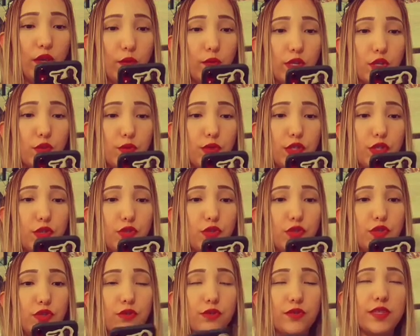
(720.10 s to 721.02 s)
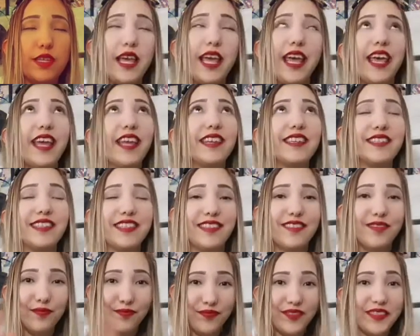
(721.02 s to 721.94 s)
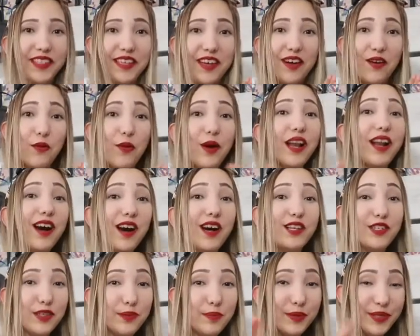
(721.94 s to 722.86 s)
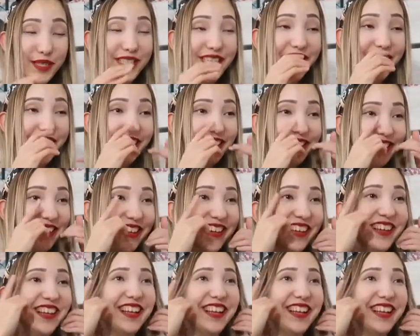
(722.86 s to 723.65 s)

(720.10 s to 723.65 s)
which would you choose? It. 100%.